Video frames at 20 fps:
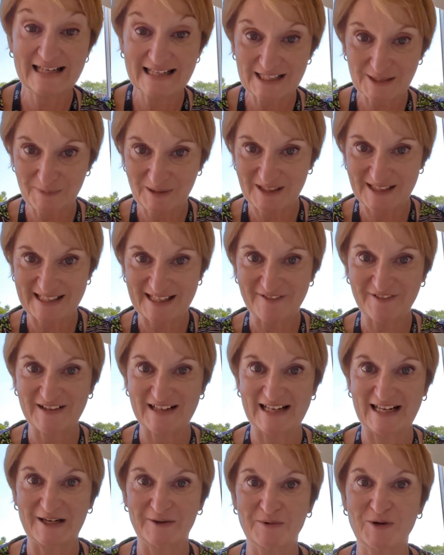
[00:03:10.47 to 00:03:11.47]
Yes, most
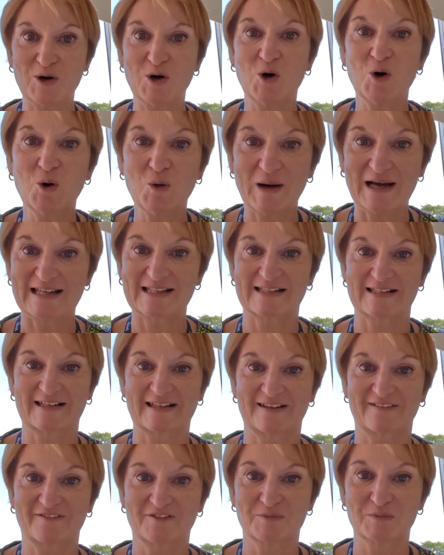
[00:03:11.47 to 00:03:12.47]
definitely. We're always
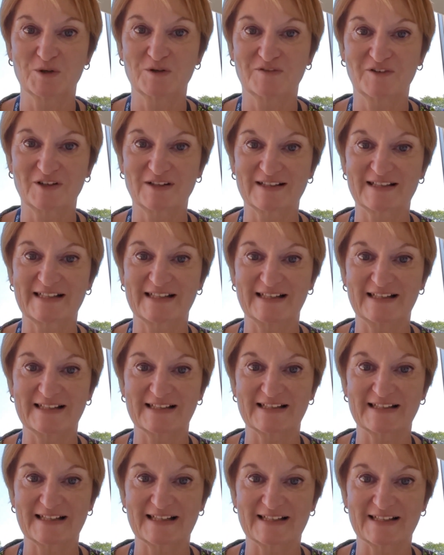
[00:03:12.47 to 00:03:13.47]
looking for more
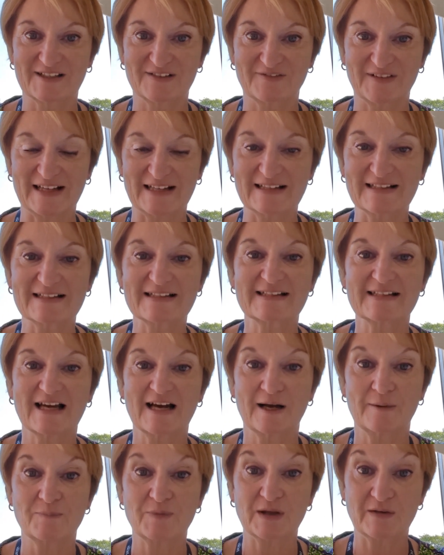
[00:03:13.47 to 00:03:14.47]
volunteers at DENS events.
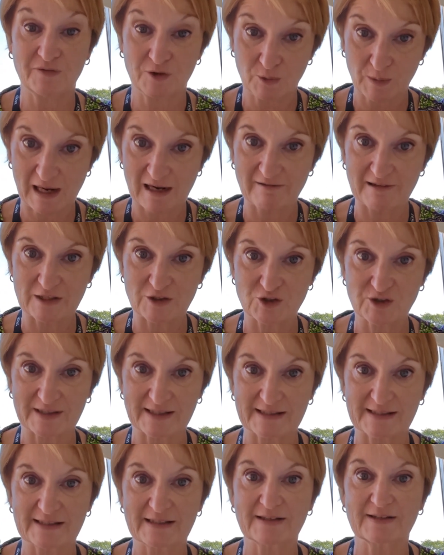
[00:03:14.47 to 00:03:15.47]
If you are
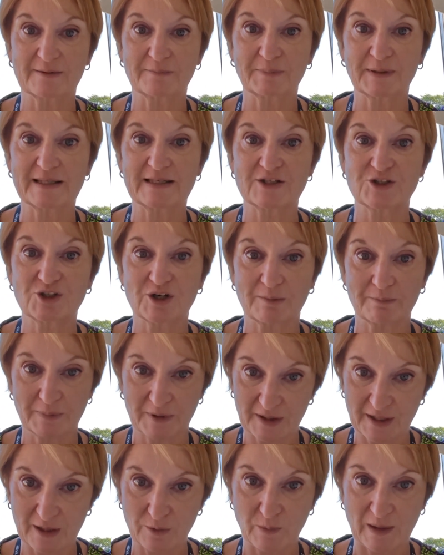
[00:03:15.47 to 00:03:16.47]
interested, then please
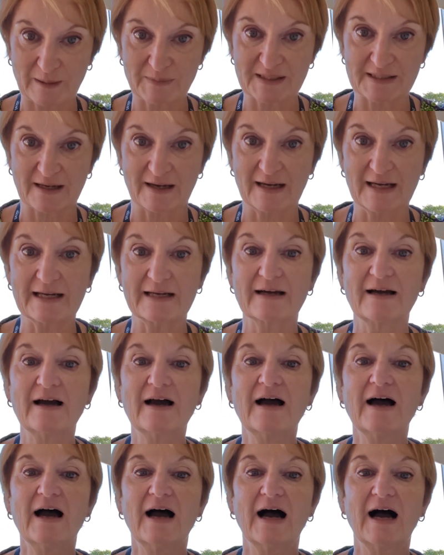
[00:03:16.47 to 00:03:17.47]
jump on our website
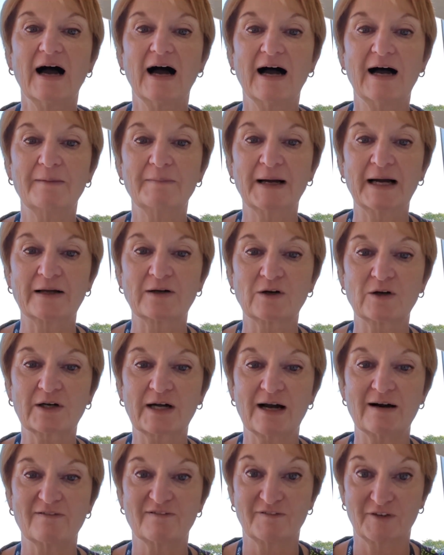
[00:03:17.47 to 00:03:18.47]
and
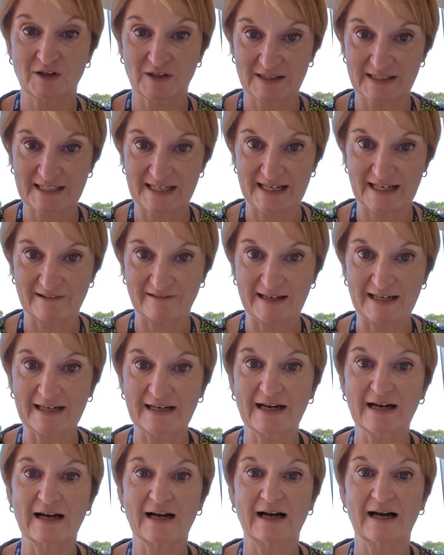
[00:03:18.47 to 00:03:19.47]
look up
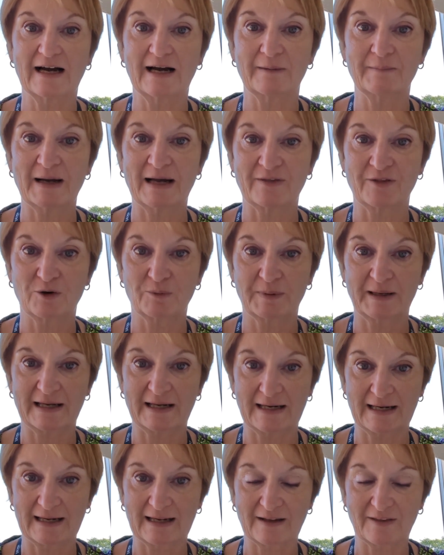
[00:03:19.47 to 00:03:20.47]
volunteering, and there'll
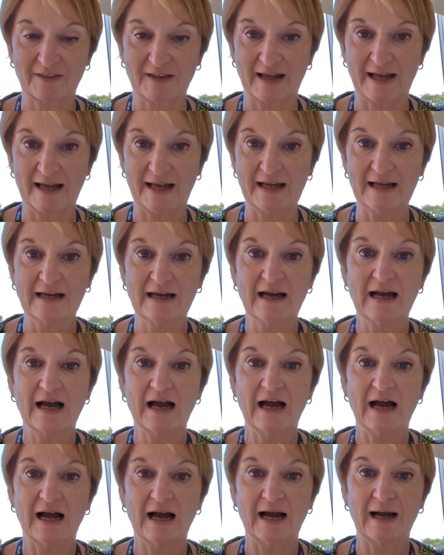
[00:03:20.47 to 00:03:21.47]
be a link there,
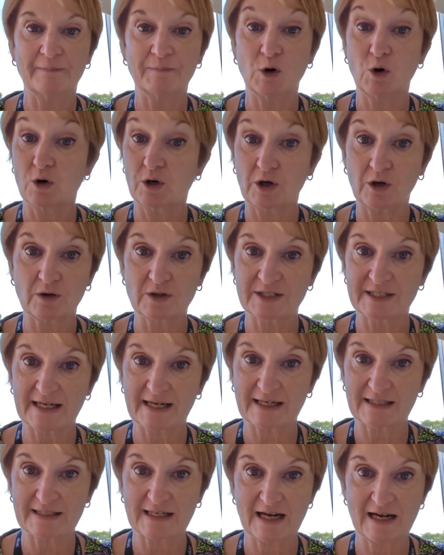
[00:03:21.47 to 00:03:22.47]
or
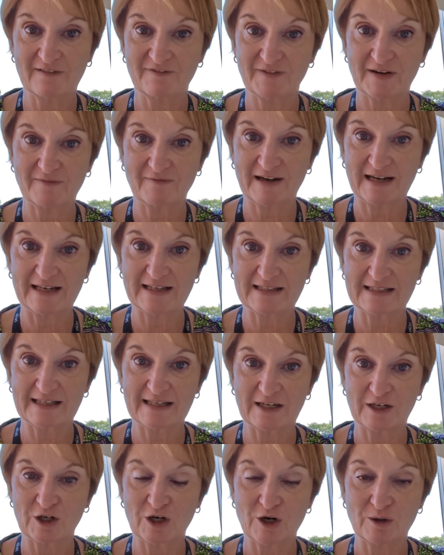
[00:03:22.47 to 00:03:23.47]
contact our
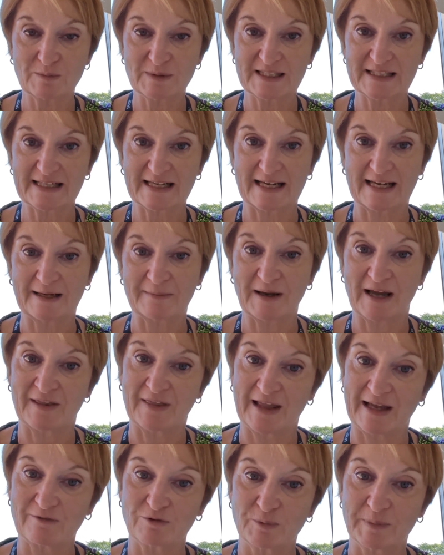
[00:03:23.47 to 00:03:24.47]
fundraising and comms team
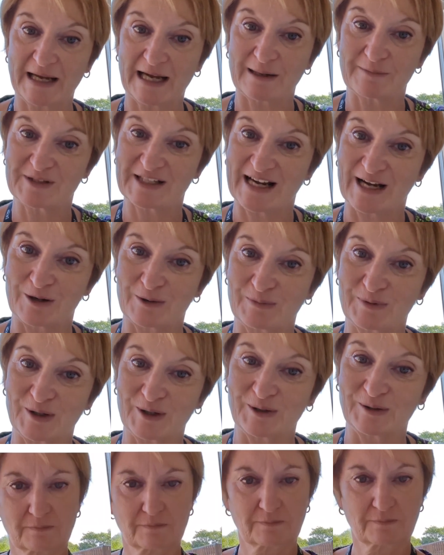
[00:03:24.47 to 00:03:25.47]
and they will be able to help you.
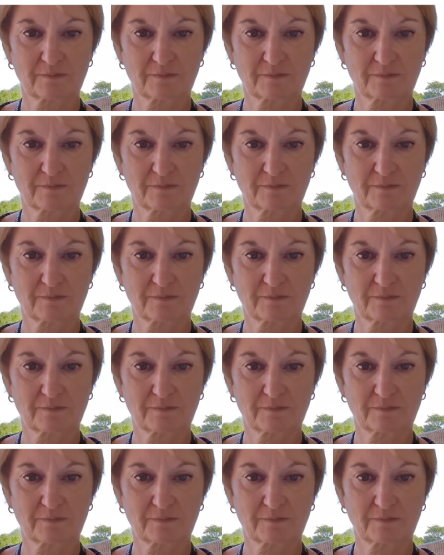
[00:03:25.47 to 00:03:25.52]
